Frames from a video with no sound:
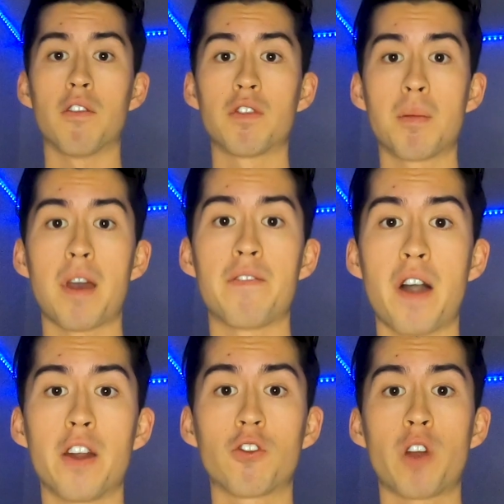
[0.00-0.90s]
for my
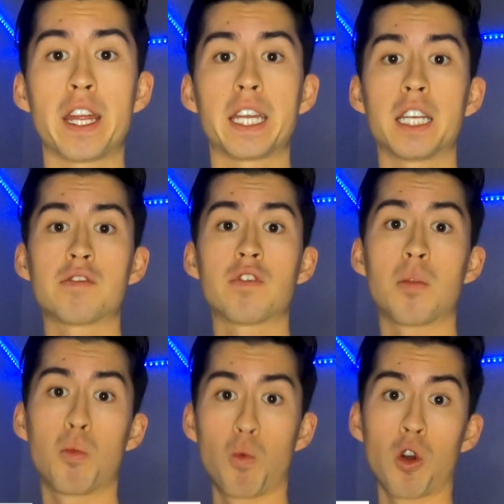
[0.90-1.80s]
final rankings
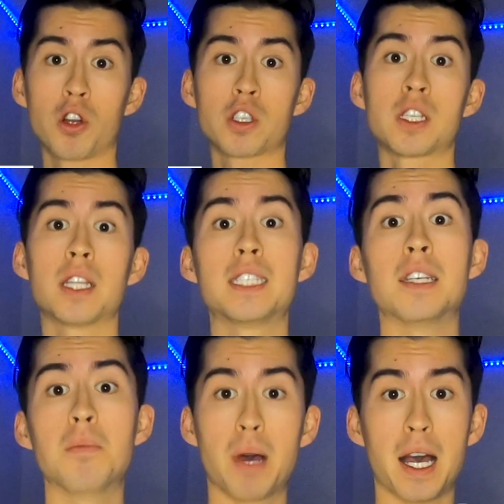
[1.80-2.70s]
from worst to
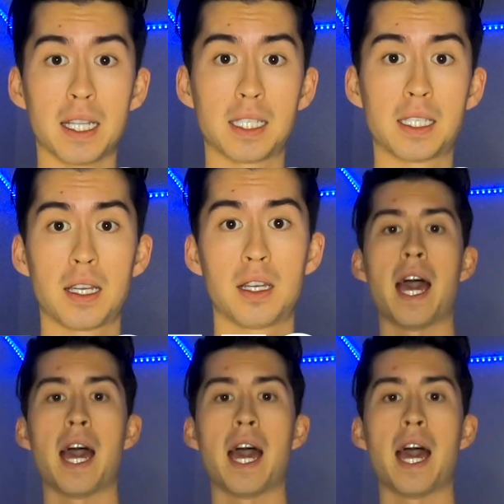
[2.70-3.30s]
best.